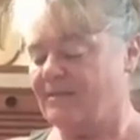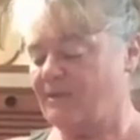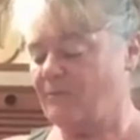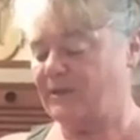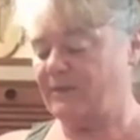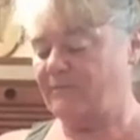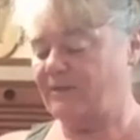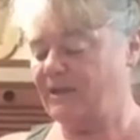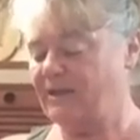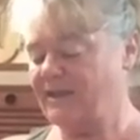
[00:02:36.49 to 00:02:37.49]
then when I'm
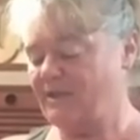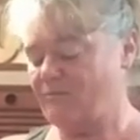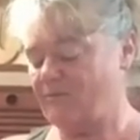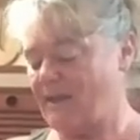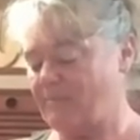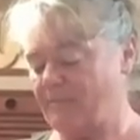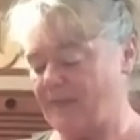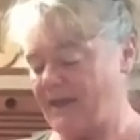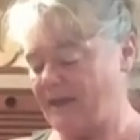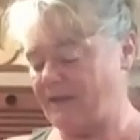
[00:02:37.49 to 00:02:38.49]
done, I wrap it
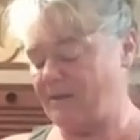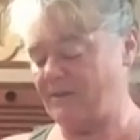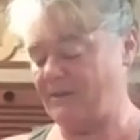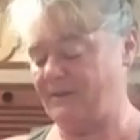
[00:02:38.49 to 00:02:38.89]
back up